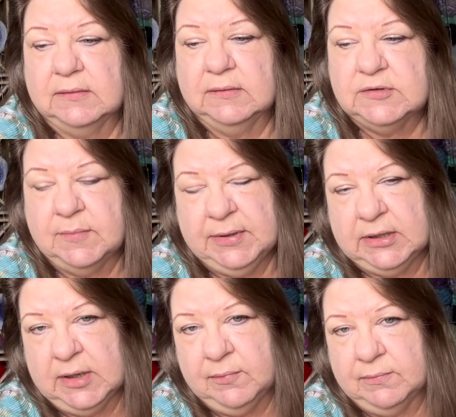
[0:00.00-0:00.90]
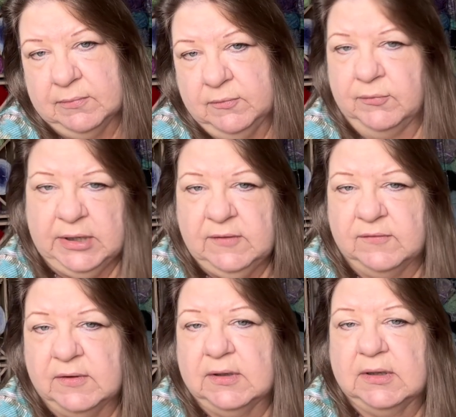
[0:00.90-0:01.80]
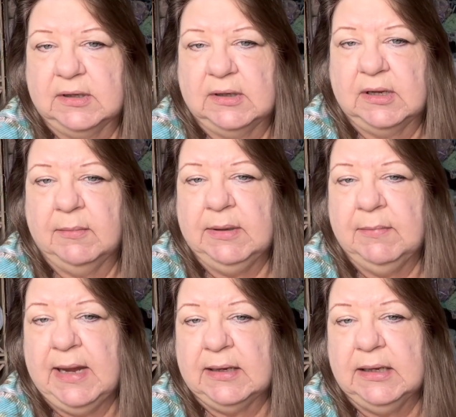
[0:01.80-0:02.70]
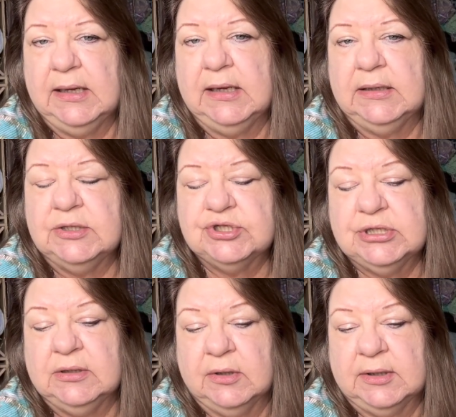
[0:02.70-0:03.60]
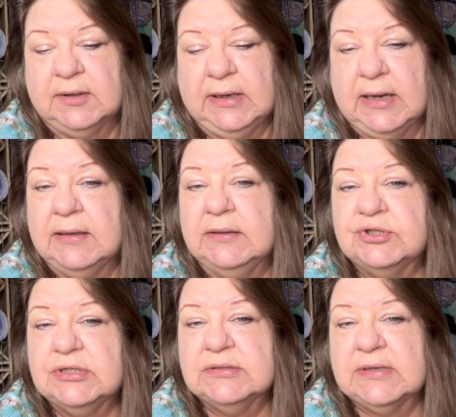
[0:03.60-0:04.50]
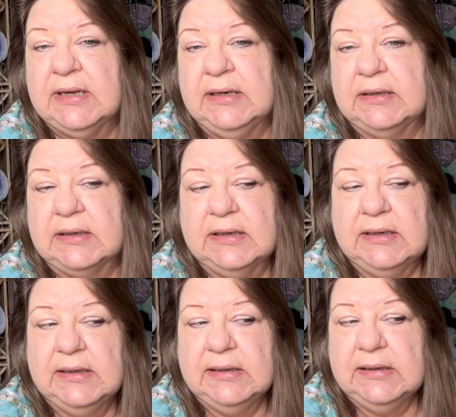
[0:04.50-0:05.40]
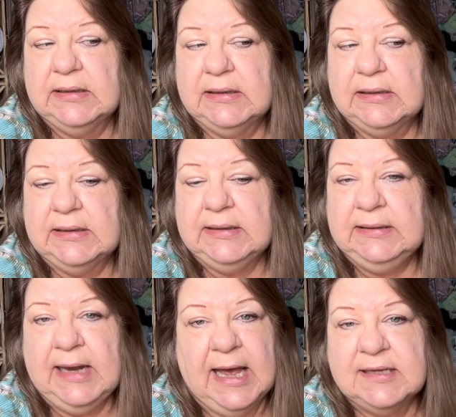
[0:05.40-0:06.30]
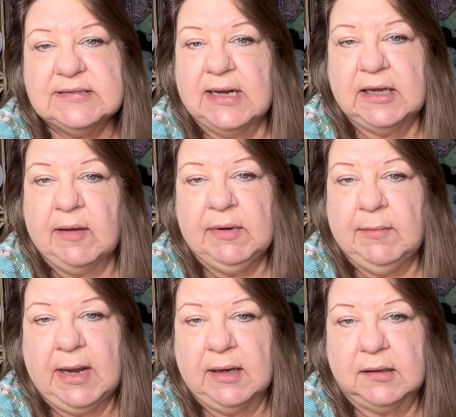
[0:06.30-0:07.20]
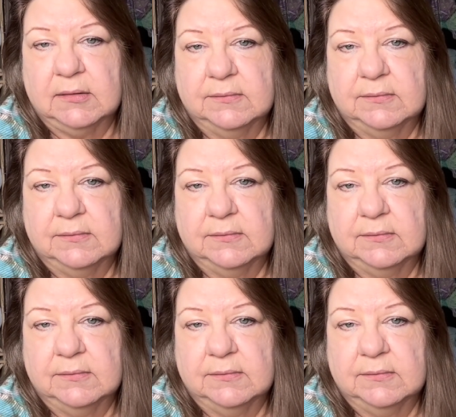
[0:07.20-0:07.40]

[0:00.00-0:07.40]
to pick it up? When is it coming back in? And she looked again and she's like, yeah, it's not coming back.